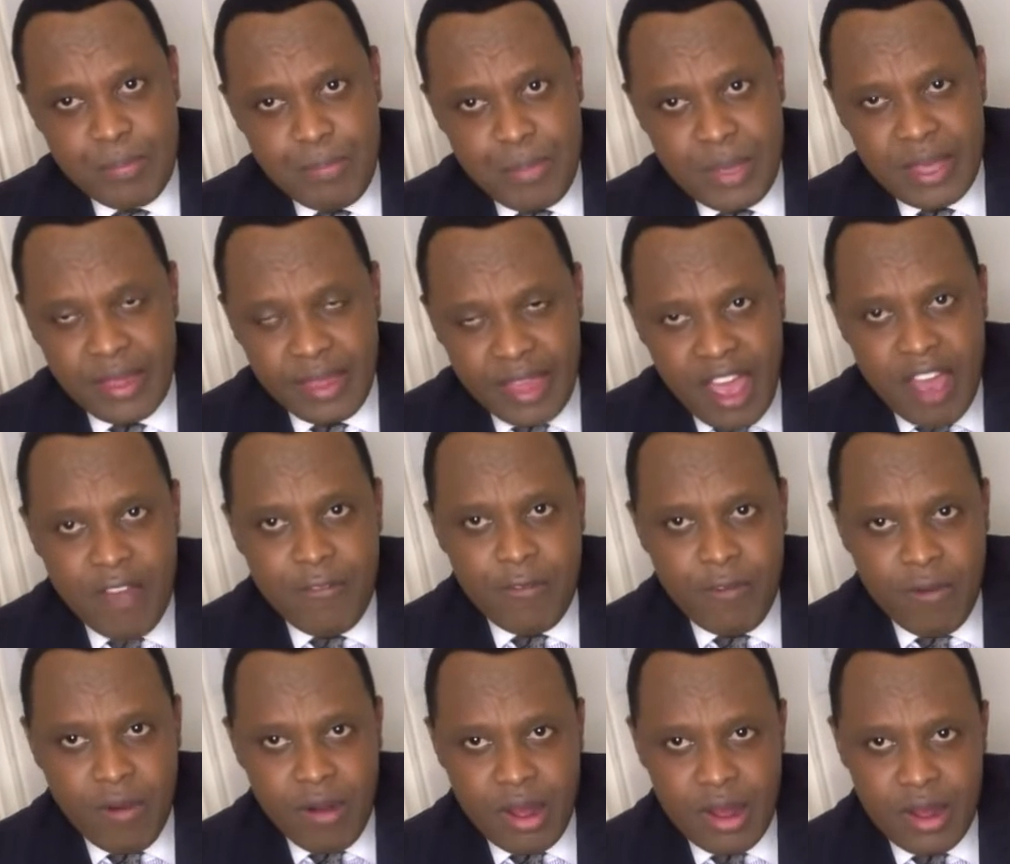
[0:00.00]
be there
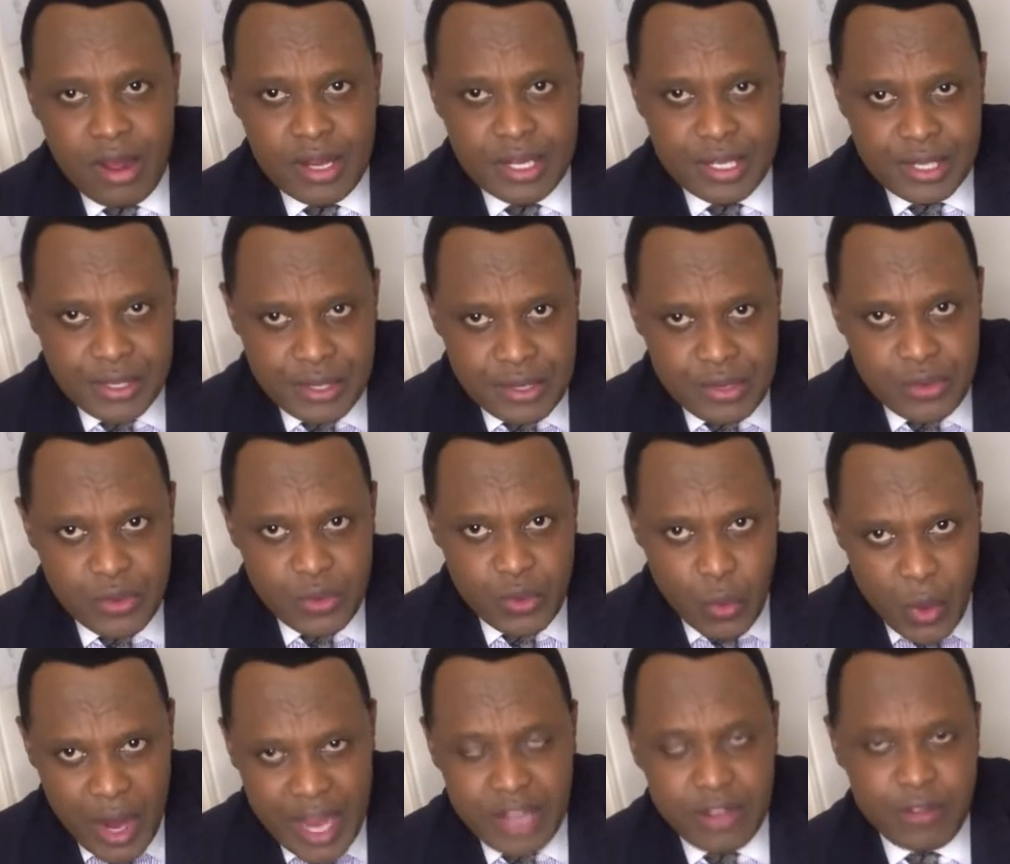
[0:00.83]
for her.
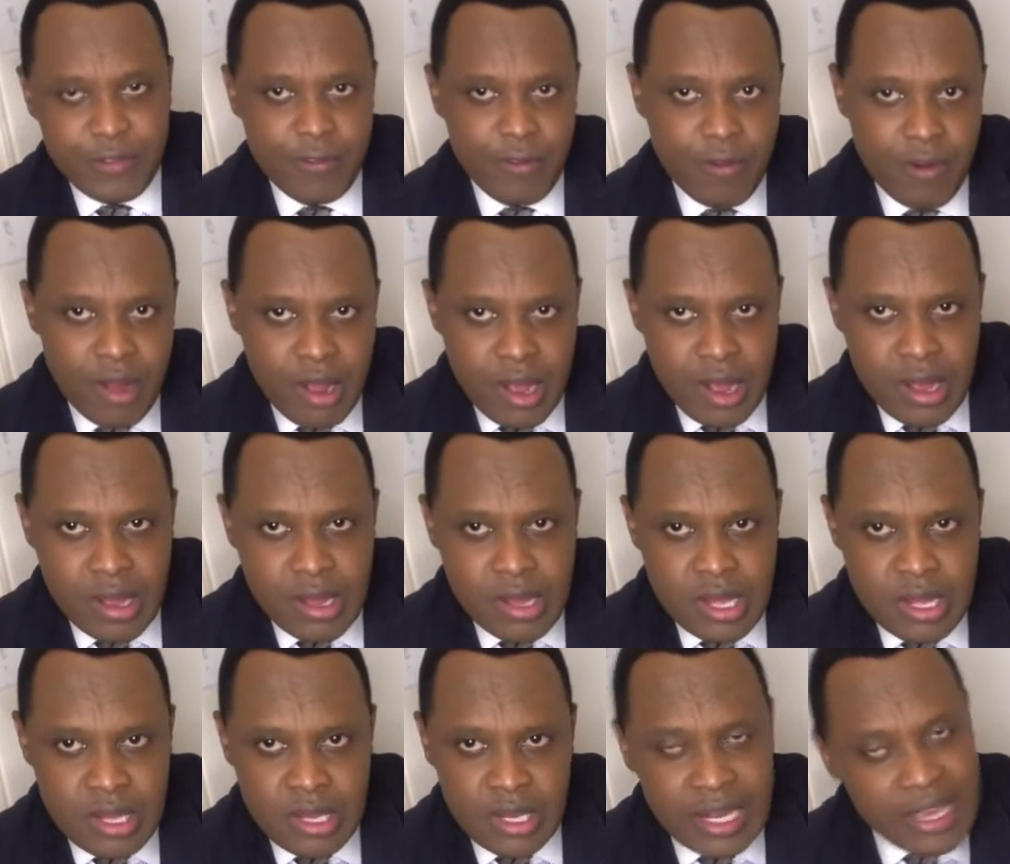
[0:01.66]
you wait for her.
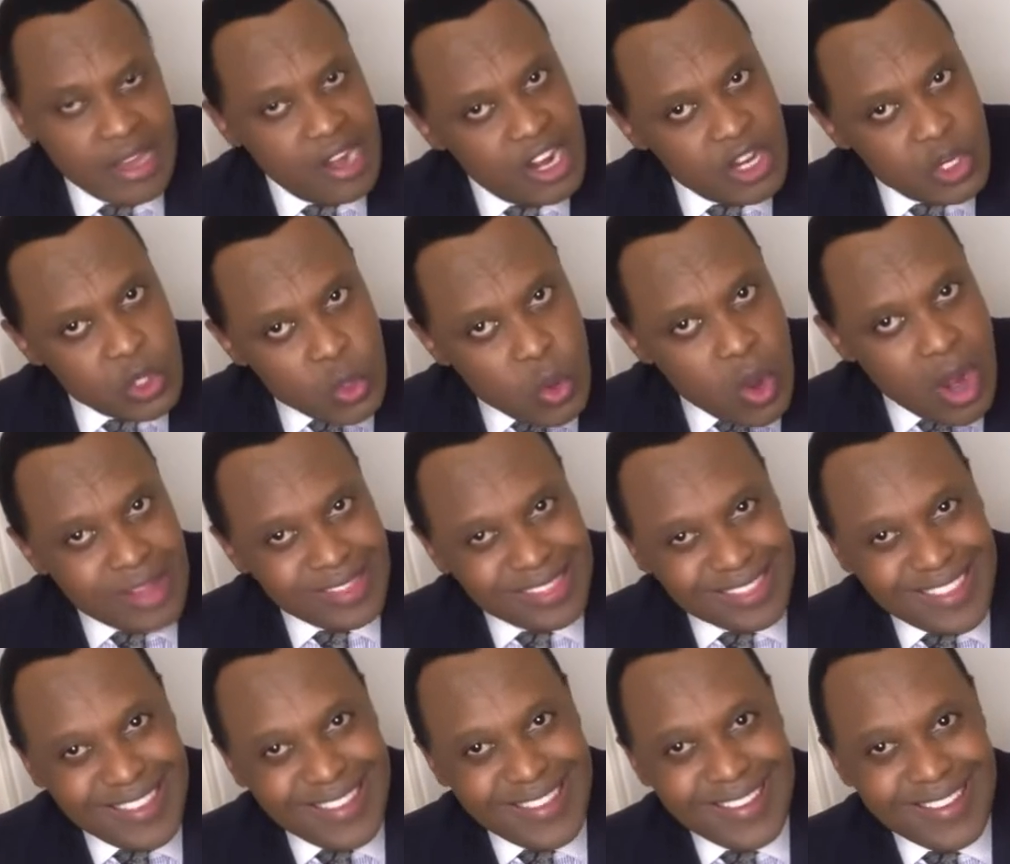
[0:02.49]
Let her do her
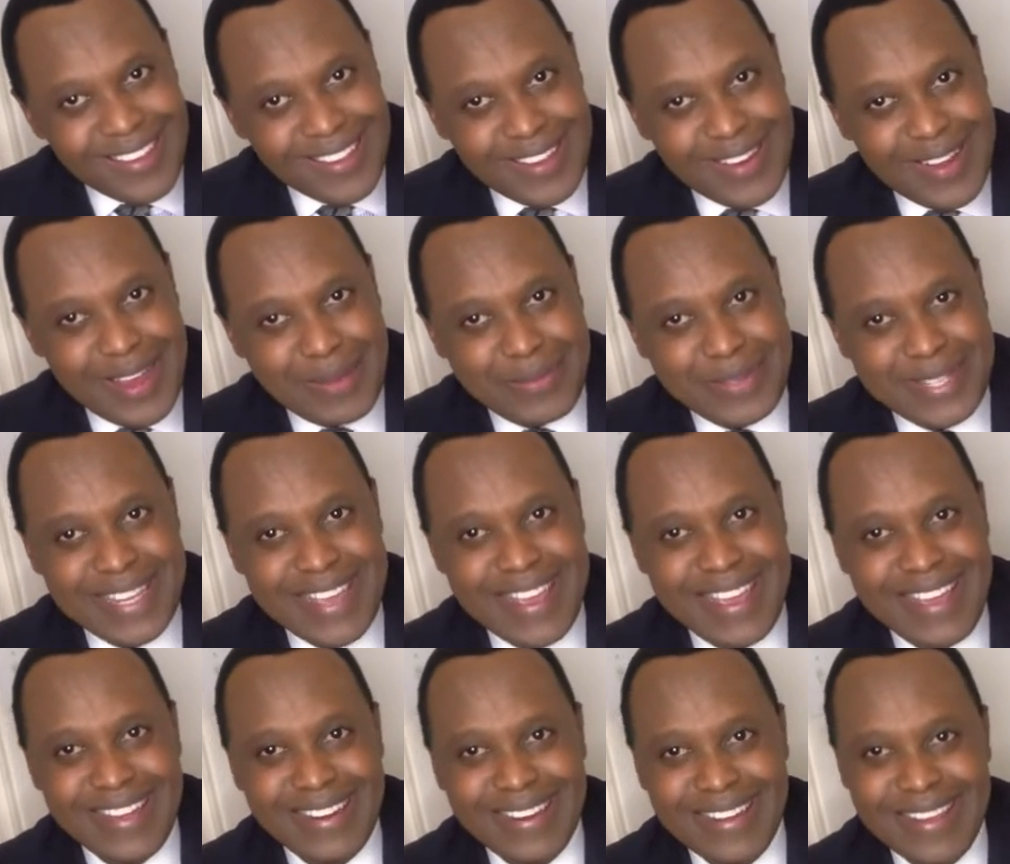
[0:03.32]
thing. You know what I'm
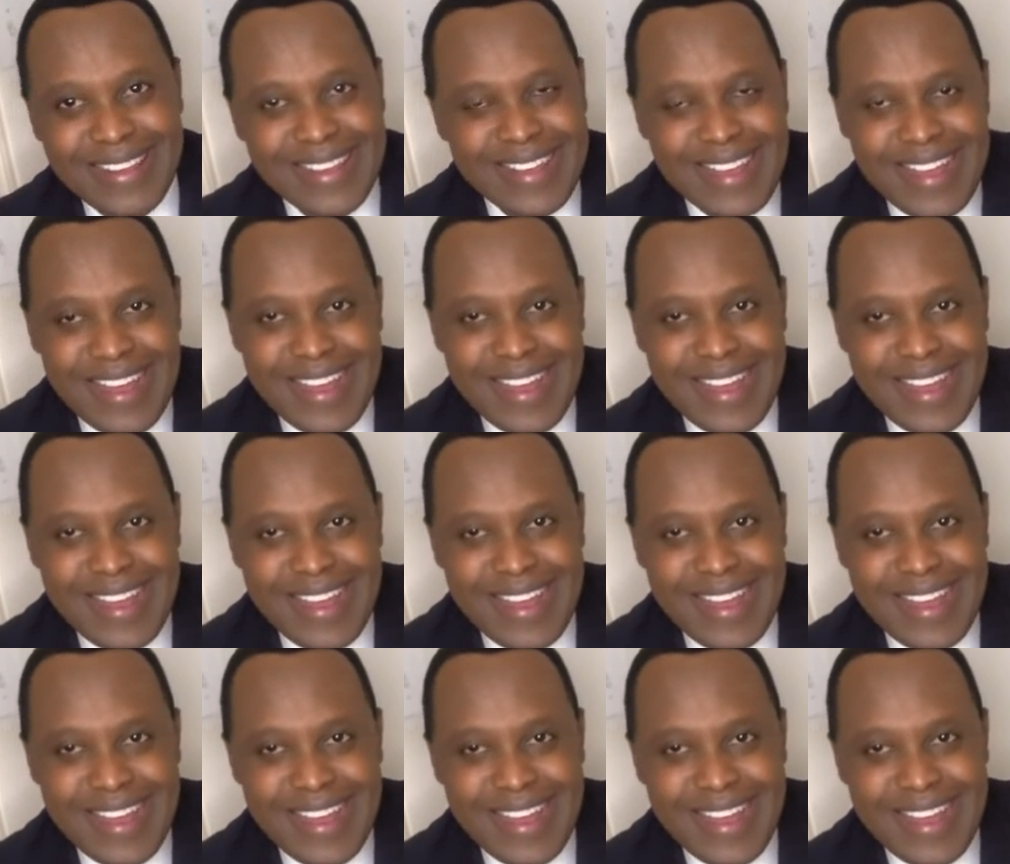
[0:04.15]
saying?